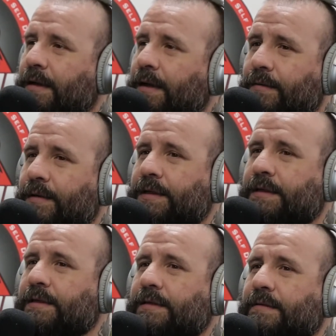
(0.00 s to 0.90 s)
It was
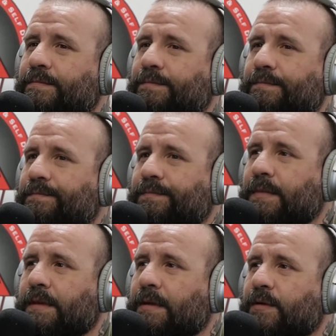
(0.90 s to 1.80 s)

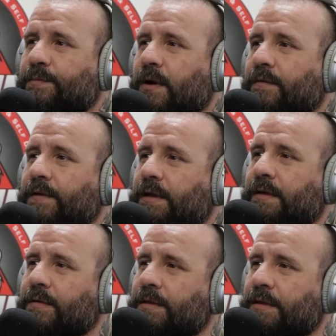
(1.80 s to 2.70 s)
perfect.
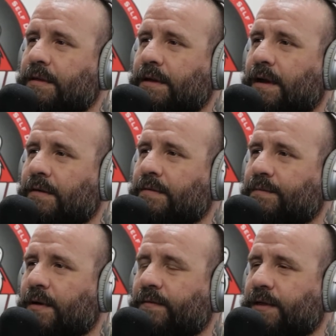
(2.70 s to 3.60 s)
It was,
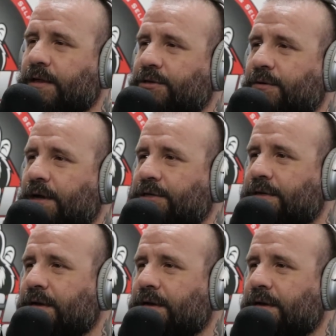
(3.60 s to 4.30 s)
perfect situation.